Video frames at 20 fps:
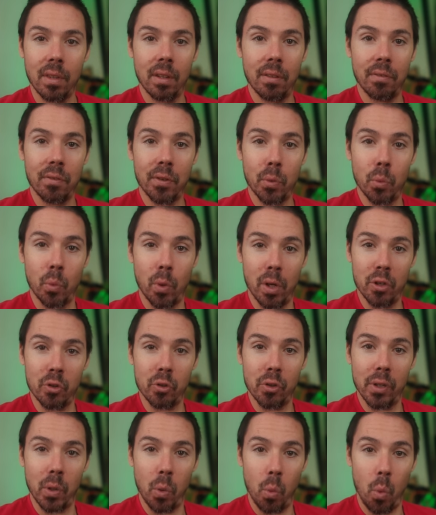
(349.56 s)
If you're
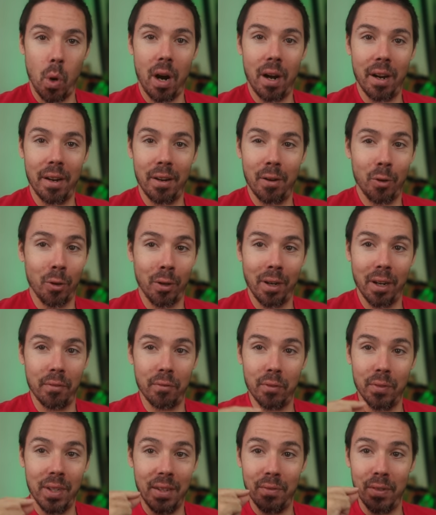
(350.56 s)
wondering why or
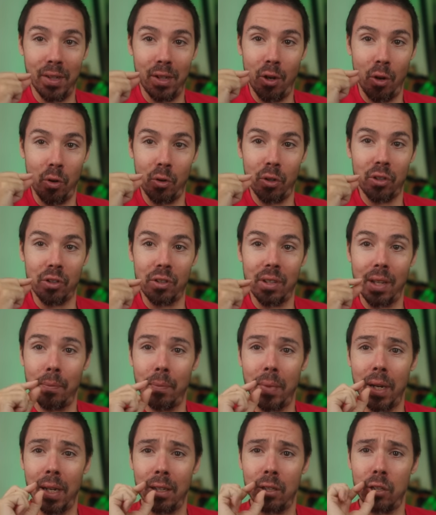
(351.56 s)
have even noticed that
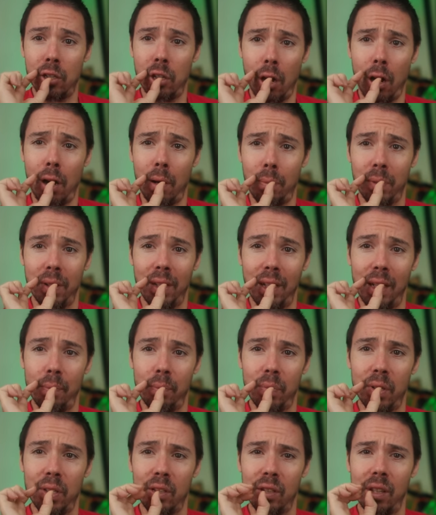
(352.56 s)
my top
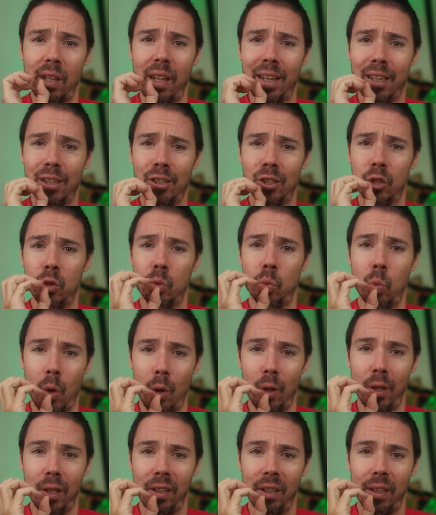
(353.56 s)
lip is like
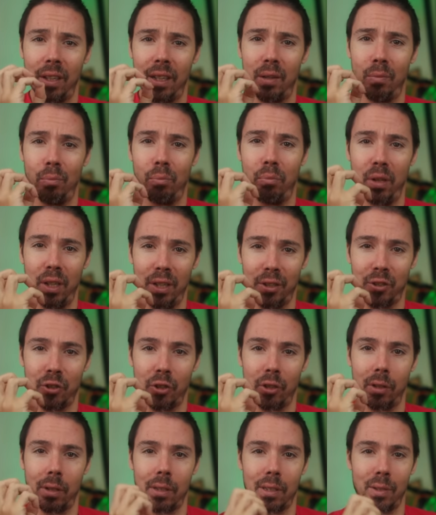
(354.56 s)
swollen and
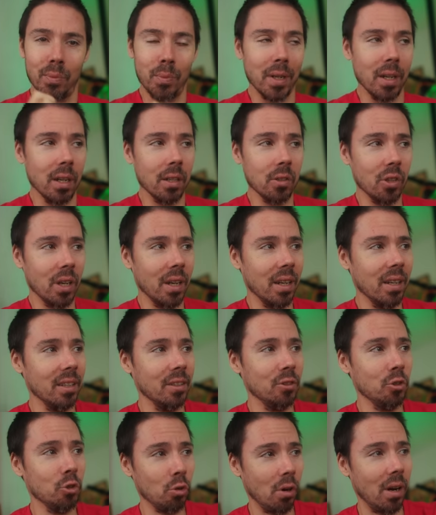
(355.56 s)
blistered, it's because I
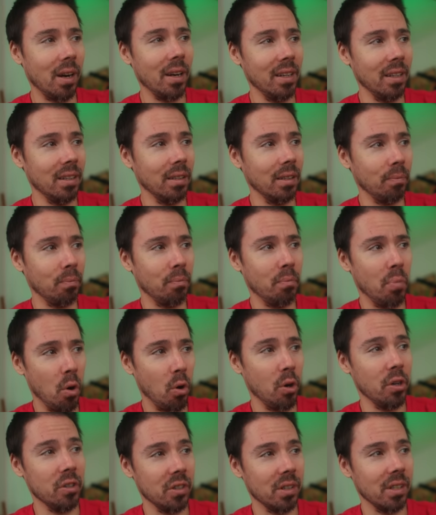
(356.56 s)
tried a
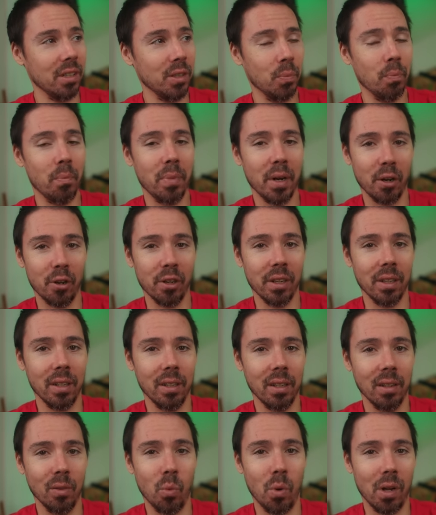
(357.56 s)
poisonous
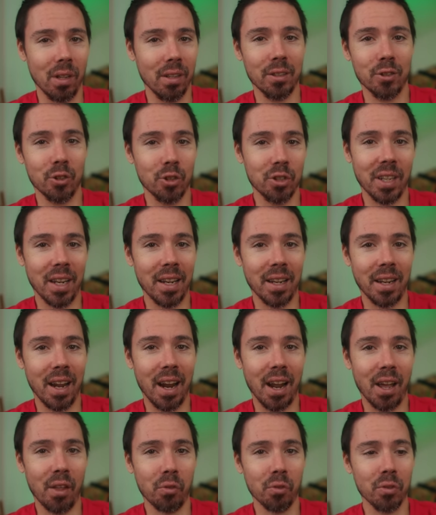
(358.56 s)
berry while in St.
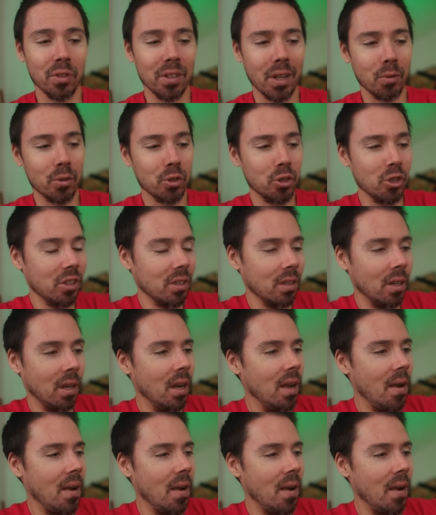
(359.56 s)
Catherine that was just